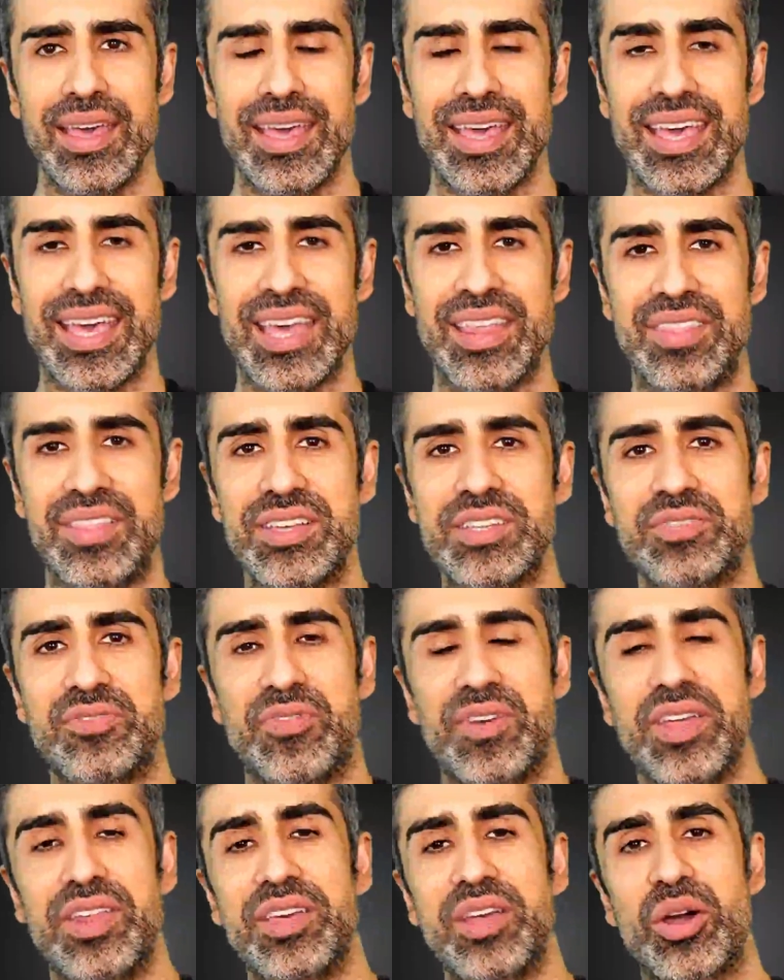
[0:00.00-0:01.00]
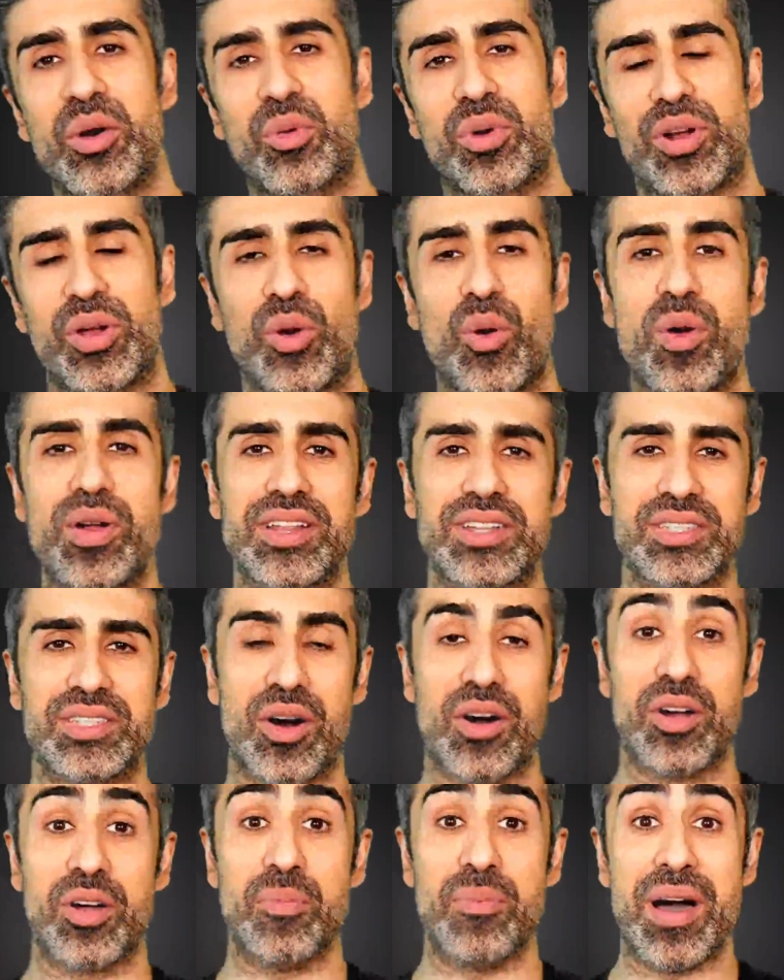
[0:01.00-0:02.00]
In this video, we're going to
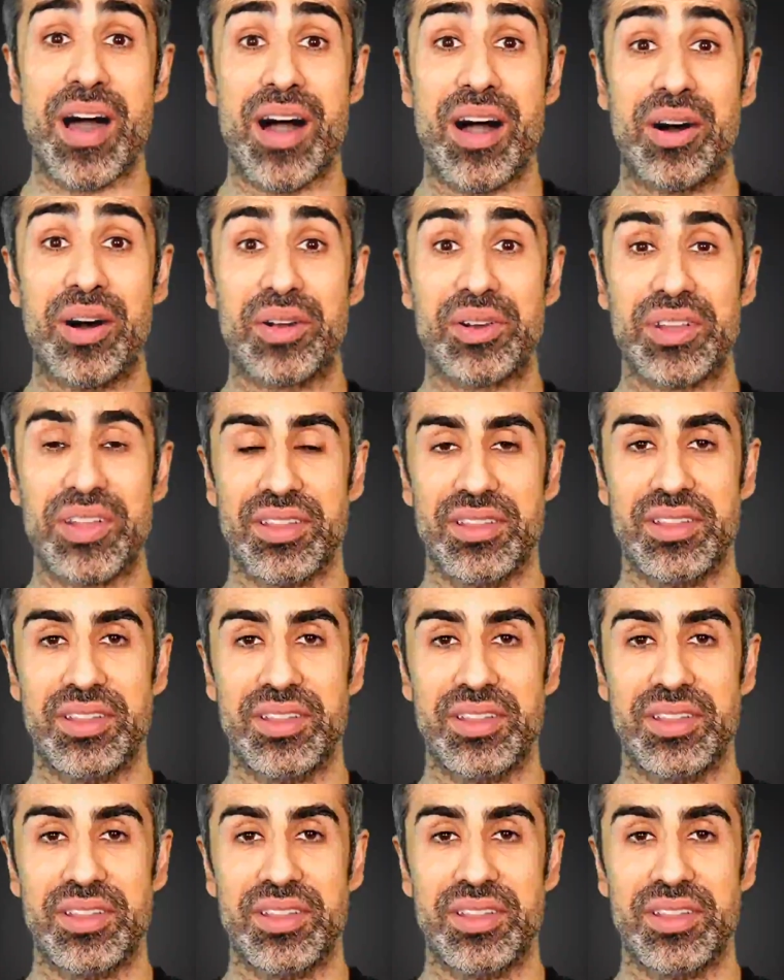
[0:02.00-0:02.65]
talk about